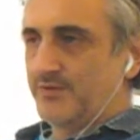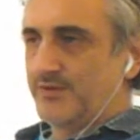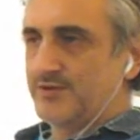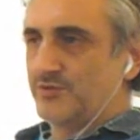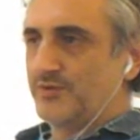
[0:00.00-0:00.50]

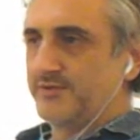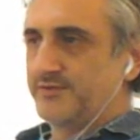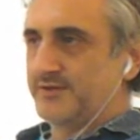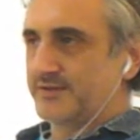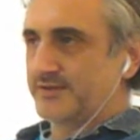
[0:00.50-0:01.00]
Okay, so
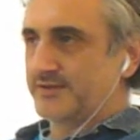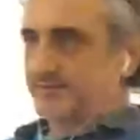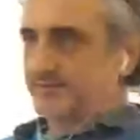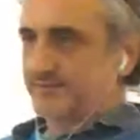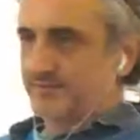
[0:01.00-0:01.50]
1/3
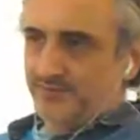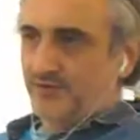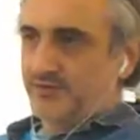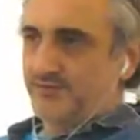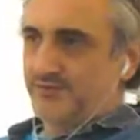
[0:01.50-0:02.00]

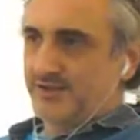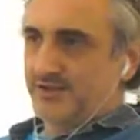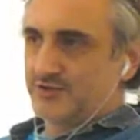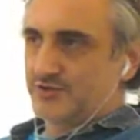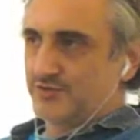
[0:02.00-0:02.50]
of the
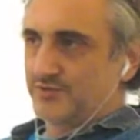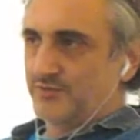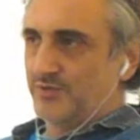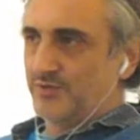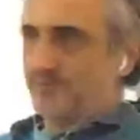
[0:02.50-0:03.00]

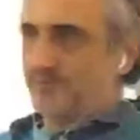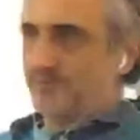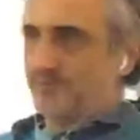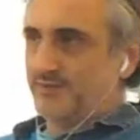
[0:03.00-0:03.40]
variation will be